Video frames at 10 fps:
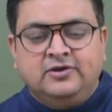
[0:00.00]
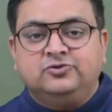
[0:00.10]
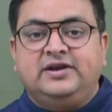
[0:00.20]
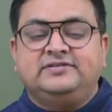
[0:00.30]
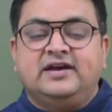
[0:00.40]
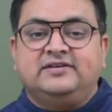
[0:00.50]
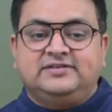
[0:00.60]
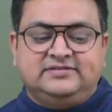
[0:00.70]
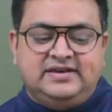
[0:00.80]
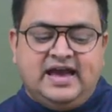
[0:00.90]
Let's say
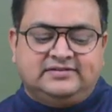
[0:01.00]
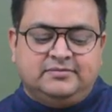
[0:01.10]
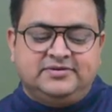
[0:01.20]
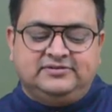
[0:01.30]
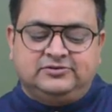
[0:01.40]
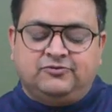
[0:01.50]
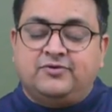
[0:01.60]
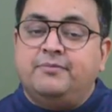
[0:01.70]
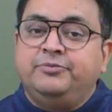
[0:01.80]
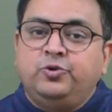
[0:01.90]
assessee has a business of
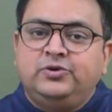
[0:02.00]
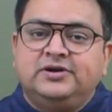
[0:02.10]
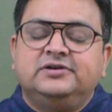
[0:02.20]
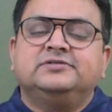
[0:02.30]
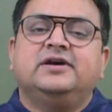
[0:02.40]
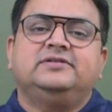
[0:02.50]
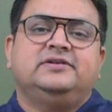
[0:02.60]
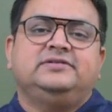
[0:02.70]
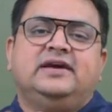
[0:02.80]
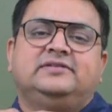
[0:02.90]
computers,
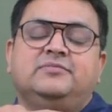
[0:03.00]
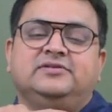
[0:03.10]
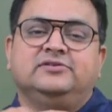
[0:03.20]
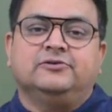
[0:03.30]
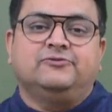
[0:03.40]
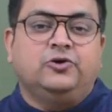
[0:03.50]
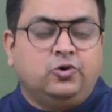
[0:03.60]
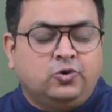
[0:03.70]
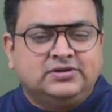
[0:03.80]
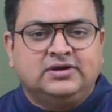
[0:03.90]
assessee has a business of
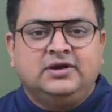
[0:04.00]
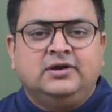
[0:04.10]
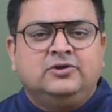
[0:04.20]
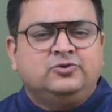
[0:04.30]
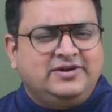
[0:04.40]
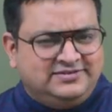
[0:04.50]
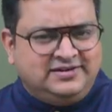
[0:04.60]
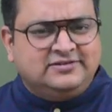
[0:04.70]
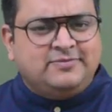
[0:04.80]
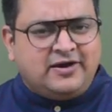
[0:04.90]
clothes. So is
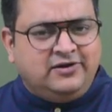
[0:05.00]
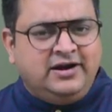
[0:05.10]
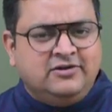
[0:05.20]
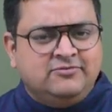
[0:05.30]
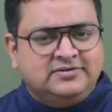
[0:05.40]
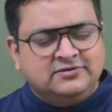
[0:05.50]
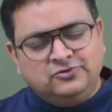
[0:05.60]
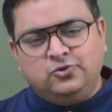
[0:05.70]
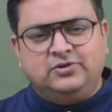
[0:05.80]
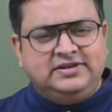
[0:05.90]
it speculative business?
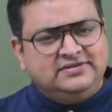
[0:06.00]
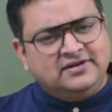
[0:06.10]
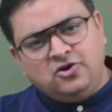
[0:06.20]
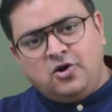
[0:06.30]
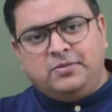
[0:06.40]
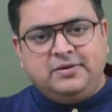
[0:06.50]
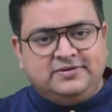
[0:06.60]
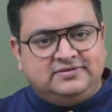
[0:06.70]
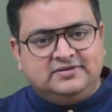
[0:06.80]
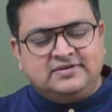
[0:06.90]
No, these are normal
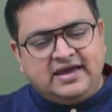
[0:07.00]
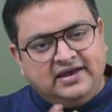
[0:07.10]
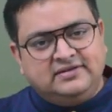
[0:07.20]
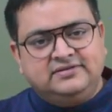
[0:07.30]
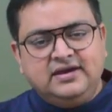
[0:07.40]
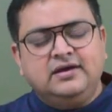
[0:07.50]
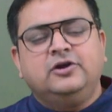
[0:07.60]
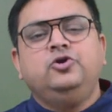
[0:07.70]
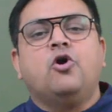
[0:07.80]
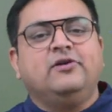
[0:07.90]
business. I can
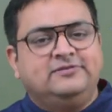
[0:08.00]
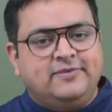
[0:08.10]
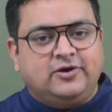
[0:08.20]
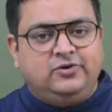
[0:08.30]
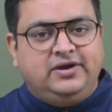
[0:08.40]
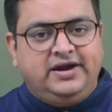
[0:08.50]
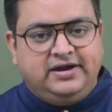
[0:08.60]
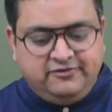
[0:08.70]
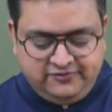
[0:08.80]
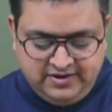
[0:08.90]
say
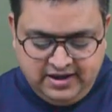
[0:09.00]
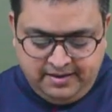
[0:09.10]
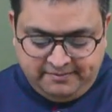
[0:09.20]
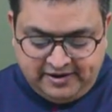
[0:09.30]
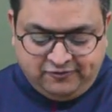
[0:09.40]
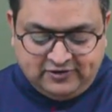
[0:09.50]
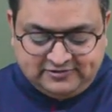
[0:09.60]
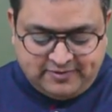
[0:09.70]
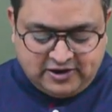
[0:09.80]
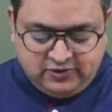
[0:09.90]
non-speculative. But for
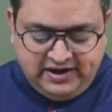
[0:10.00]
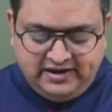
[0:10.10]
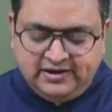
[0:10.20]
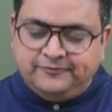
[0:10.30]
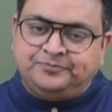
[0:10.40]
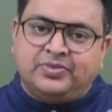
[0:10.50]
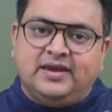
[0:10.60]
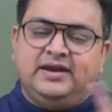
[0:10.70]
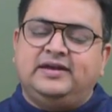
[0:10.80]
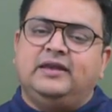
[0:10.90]
speculative,
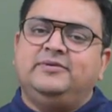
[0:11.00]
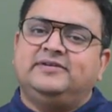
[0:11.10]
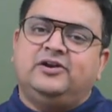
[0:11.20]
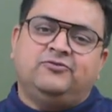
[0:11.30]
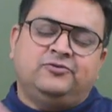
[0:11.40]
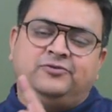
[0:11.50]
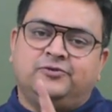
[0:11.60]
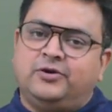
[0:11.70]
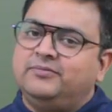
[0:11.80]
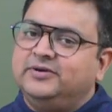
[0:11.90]
it can be set off
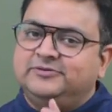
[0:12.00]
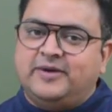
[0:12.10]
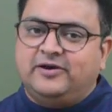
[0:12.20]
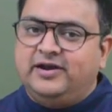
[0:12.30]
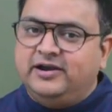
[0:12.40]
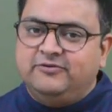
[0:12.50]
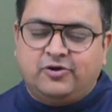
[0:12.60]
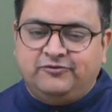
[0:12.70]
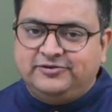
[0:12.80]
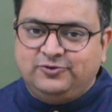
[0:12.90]
from speculative
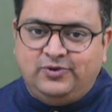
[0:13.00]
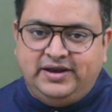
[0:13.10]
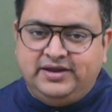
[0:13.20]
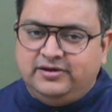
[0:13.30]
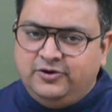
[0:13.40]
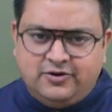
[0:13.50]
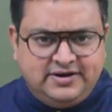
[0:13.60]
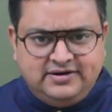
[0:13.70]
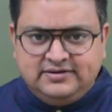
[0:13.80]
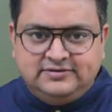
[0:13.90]
profits only. Got
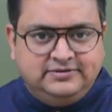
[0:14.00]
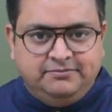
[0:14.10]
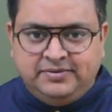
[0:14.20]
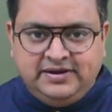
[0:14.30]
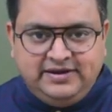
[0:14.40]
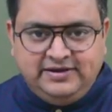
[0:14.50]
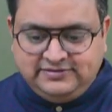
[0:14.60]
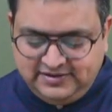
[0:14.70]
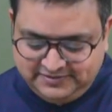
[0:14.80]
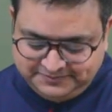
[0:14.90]
it? Simple,
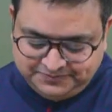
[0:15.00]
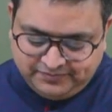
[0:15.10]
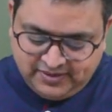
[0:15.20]
easy.